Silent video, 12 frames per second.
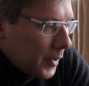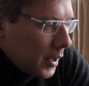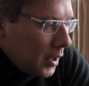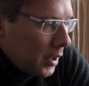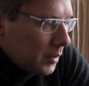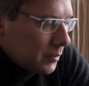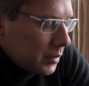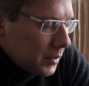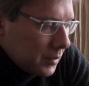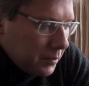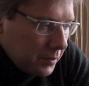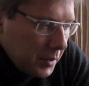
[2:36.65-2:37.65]
Uh,
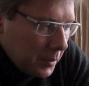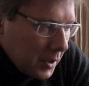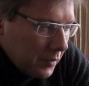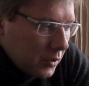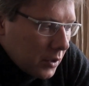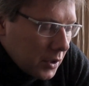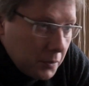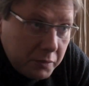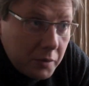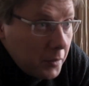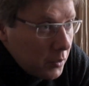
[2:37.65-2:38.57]
people have to understand from